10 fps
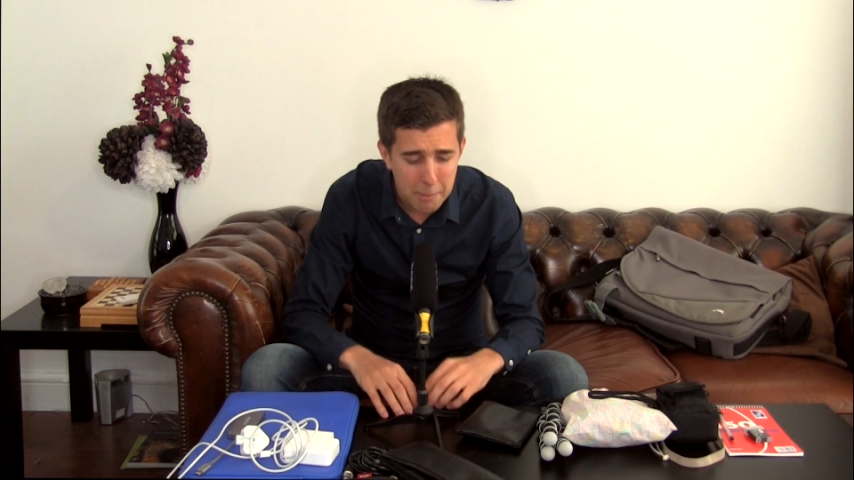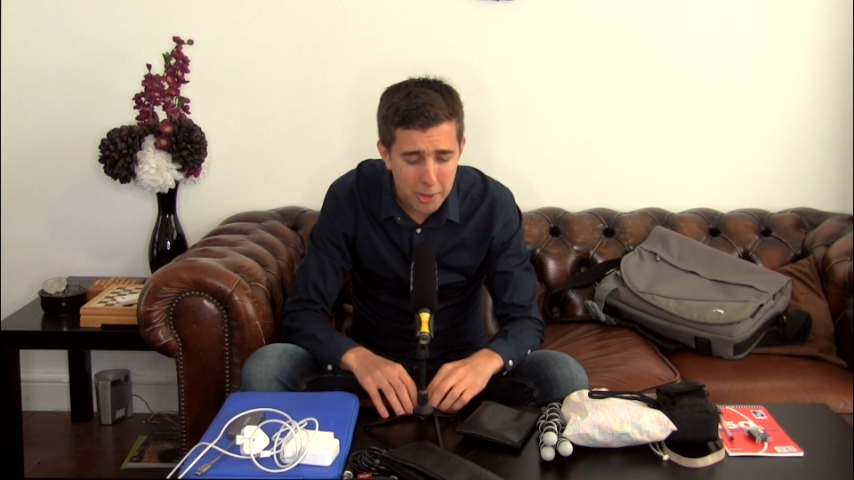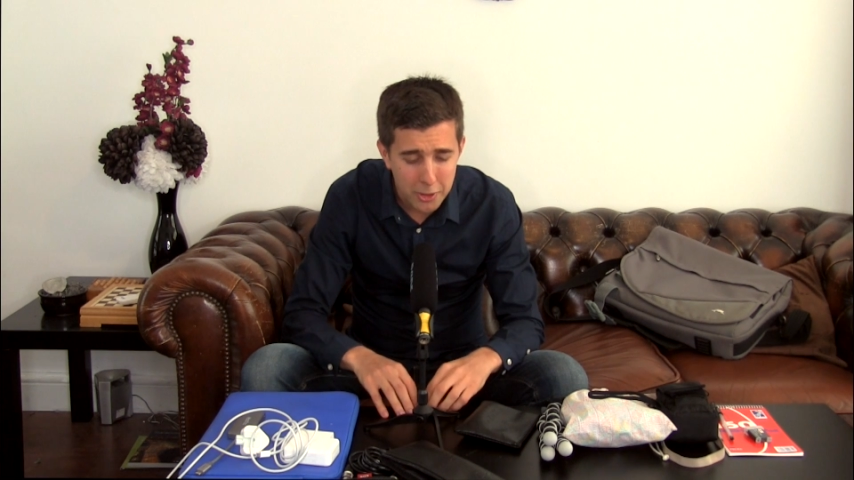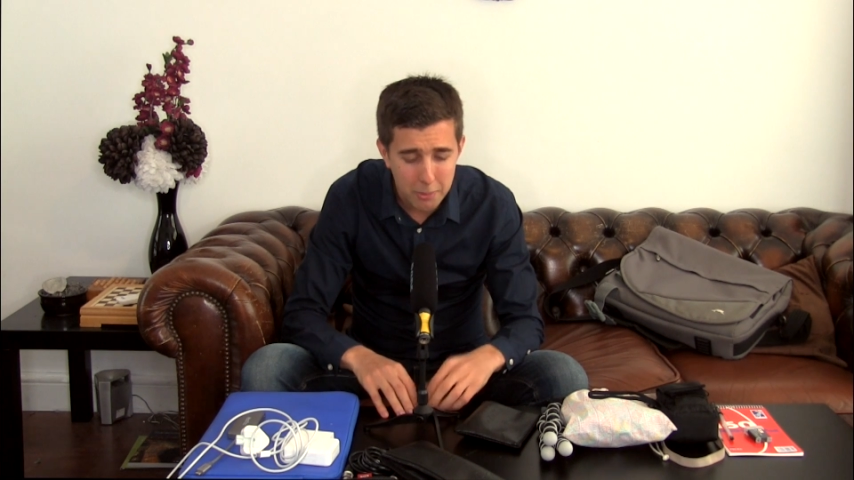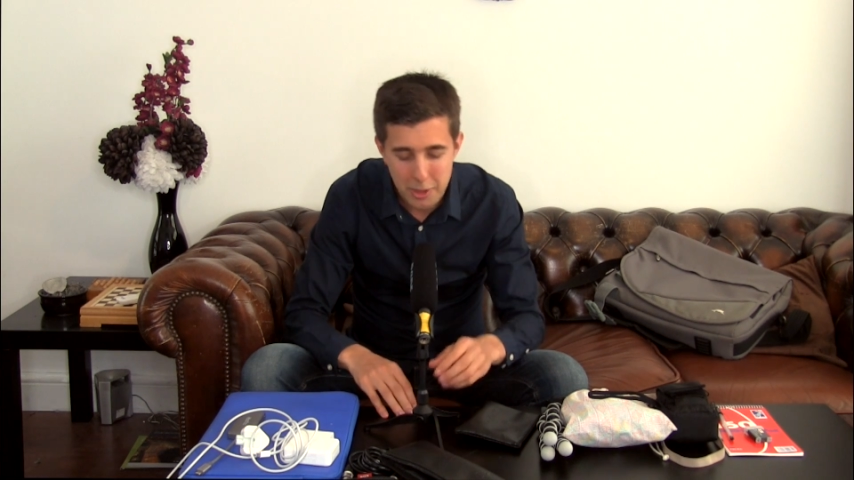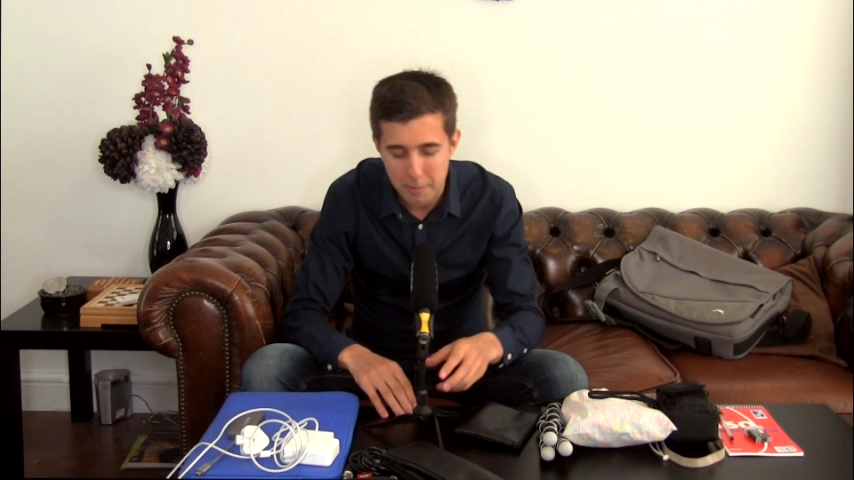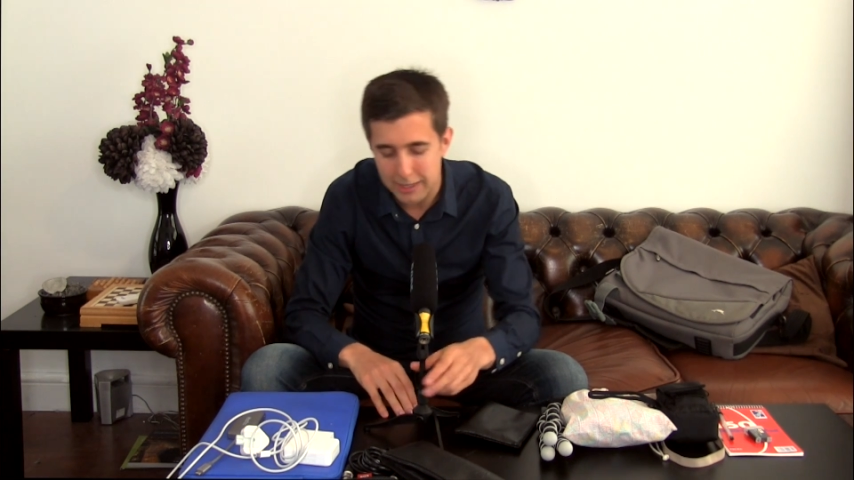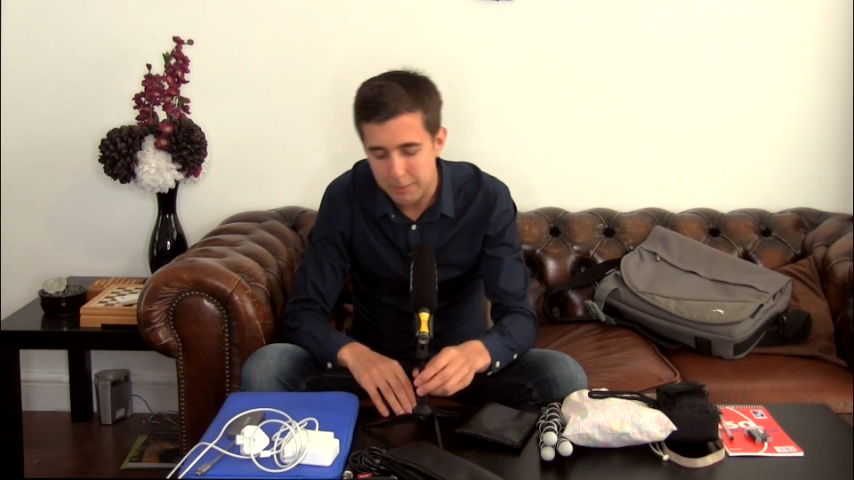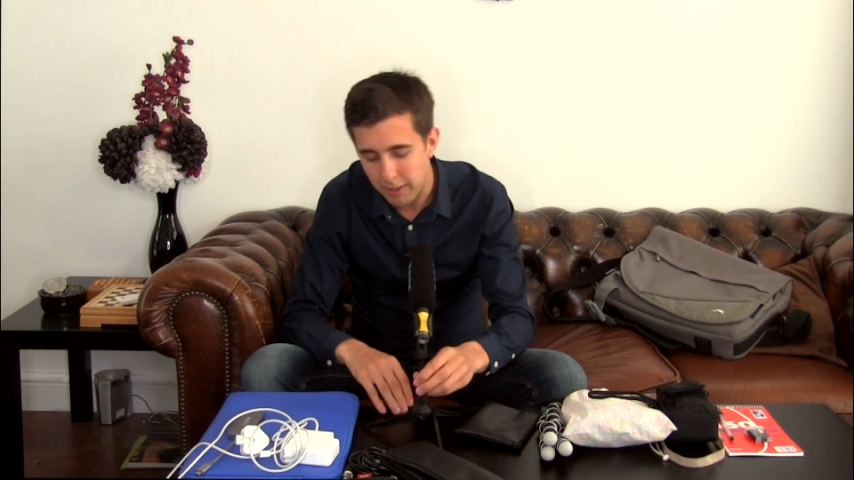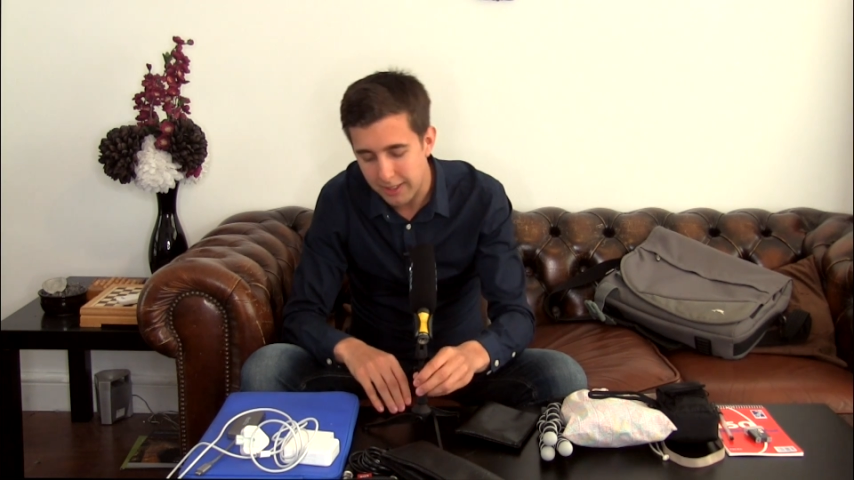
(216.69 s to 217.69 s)
it might not be the
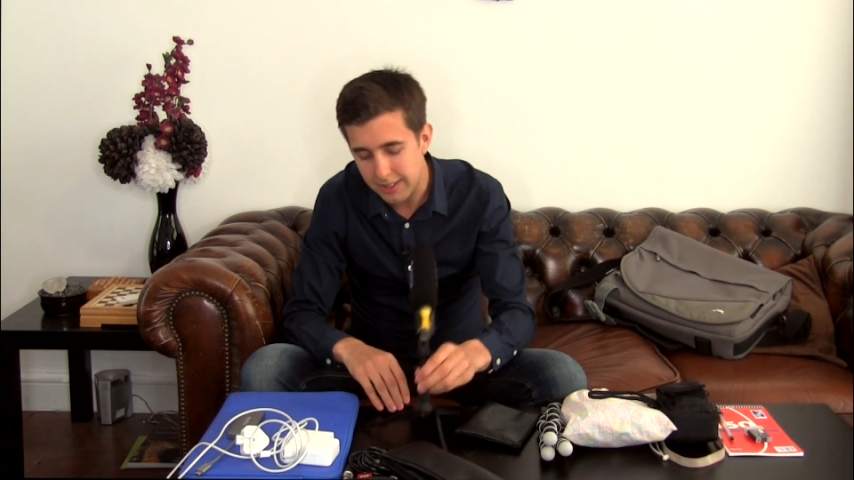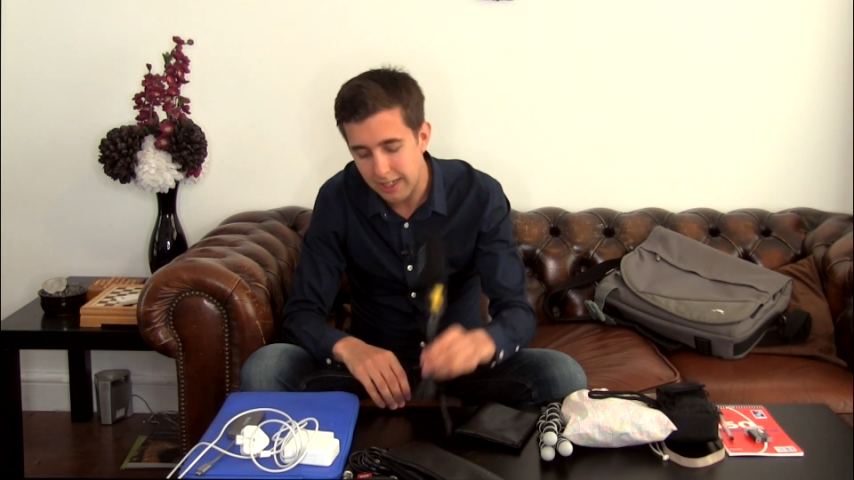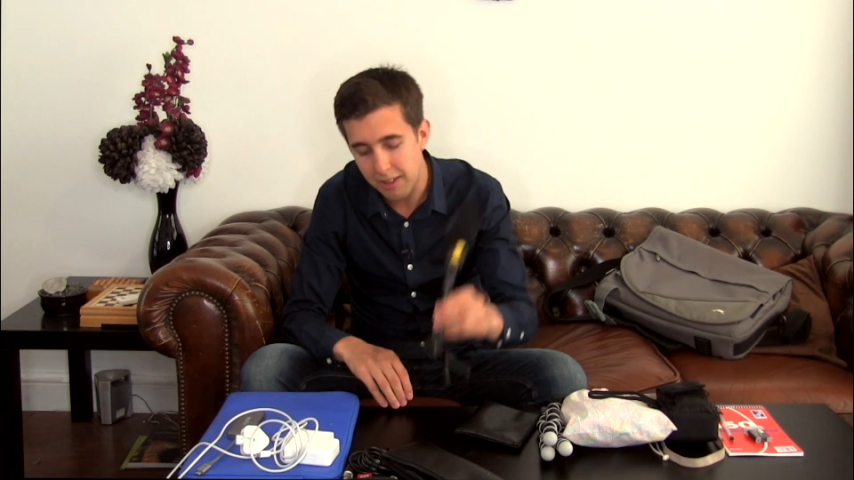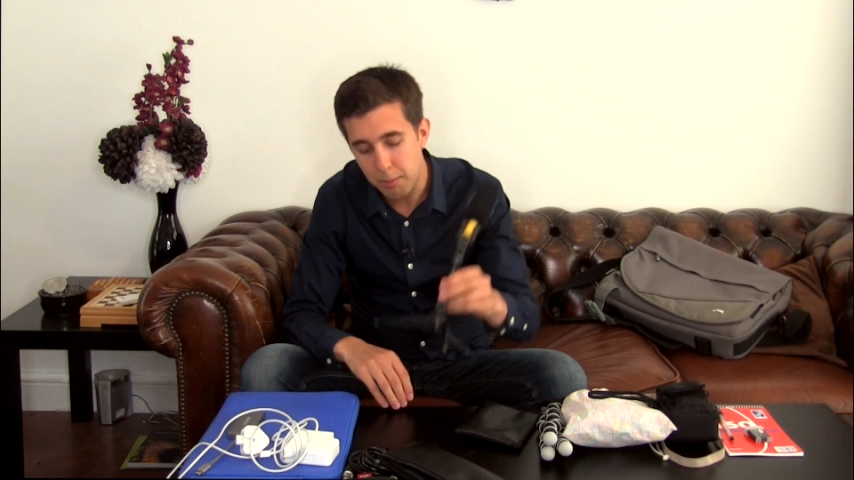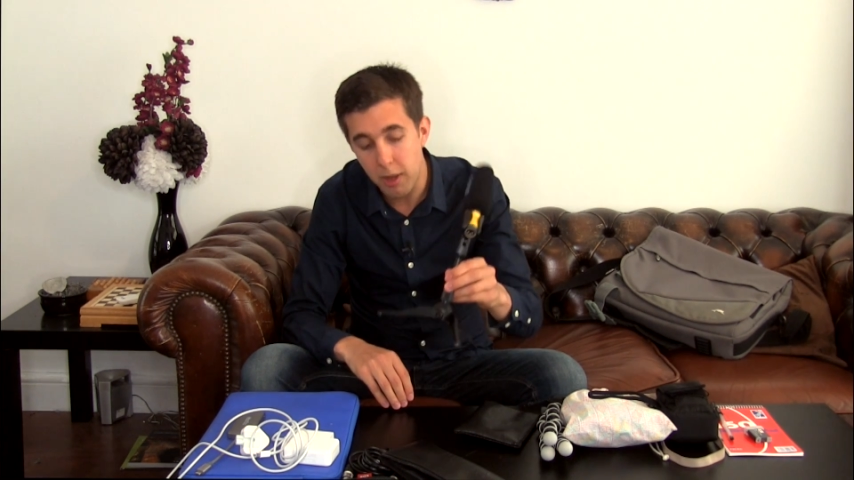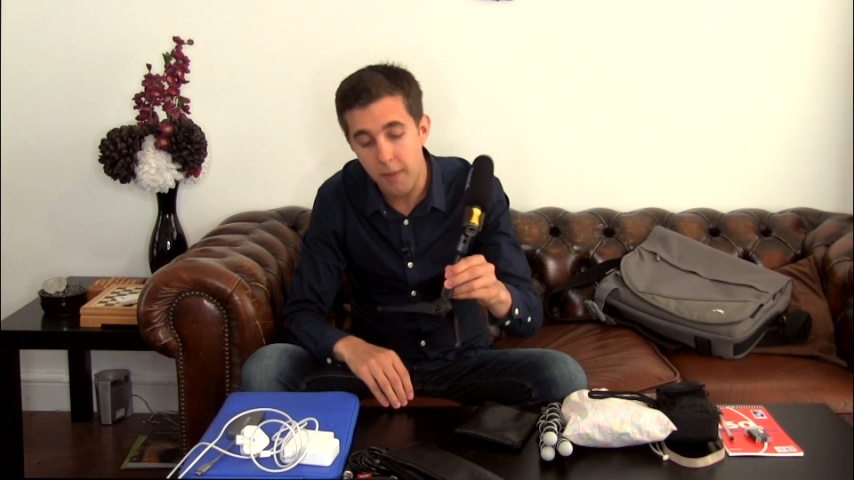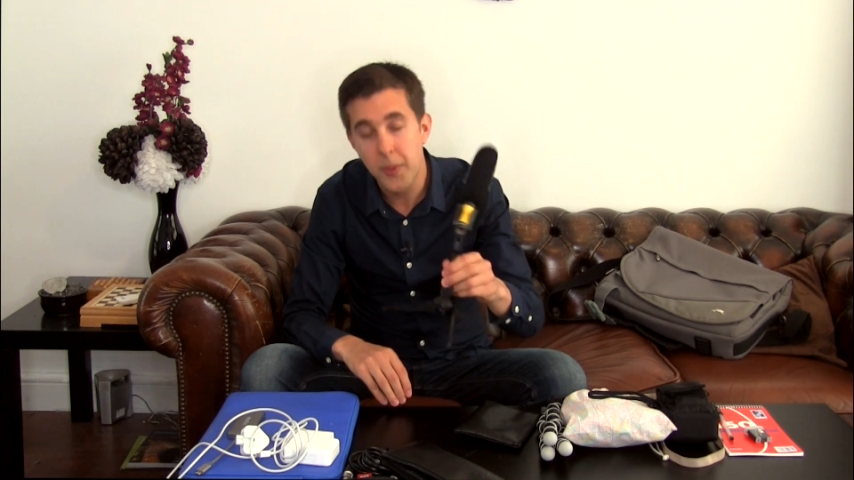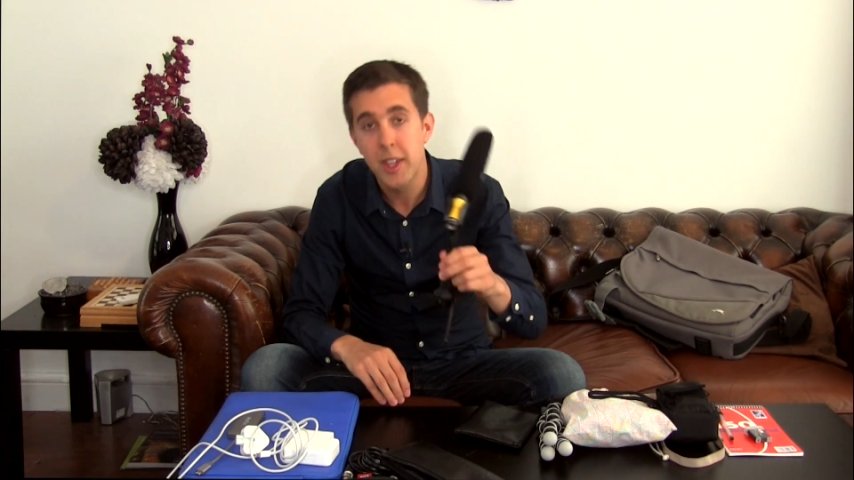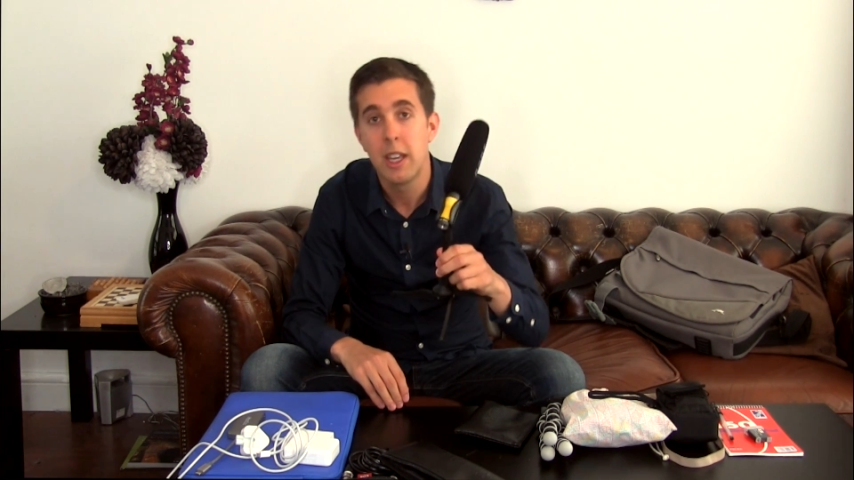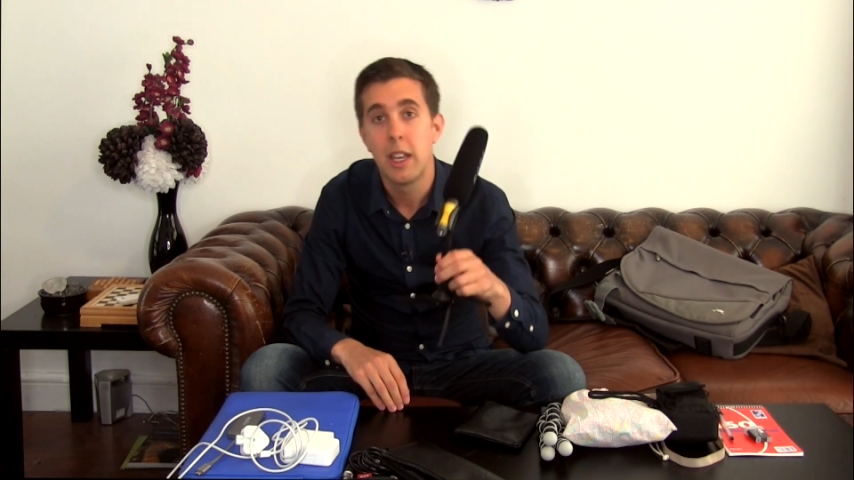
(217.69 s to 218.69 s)
best mic stand, but